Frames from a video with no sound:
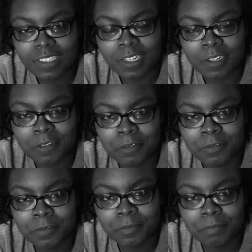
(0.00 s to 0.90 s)
of
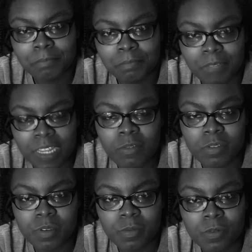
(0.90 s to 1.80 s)
being
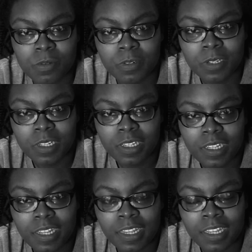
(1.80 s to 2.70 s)
with people
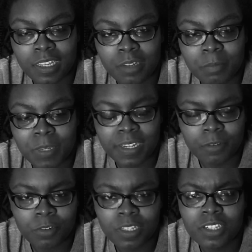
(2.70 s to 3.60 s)
and being
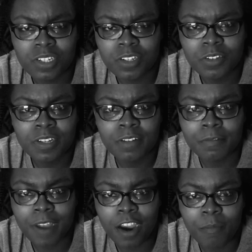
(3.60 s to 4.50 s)
in really chill
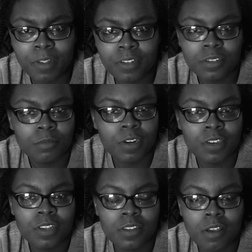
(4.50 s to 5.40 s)
environments where
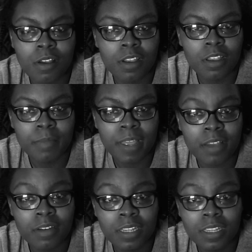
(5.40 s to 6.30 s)
you can talk
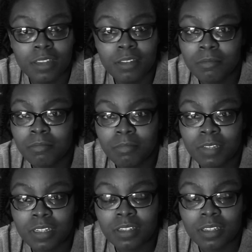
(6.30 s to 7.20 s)
about
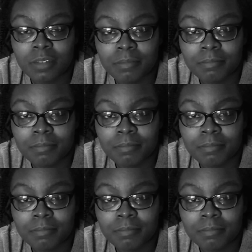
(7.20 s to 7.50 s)
anything.